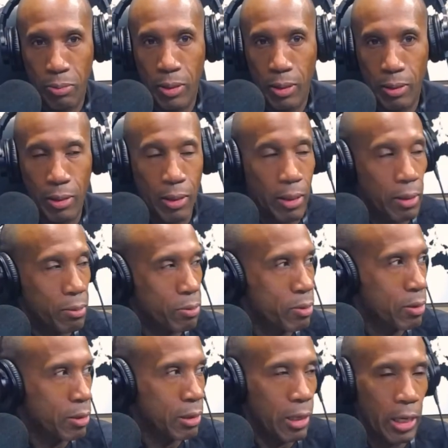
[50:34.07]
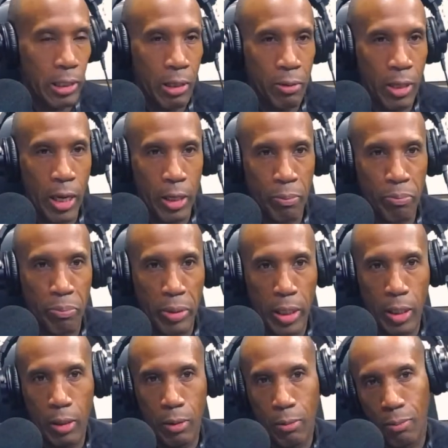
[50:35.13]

but yeah, just let it be.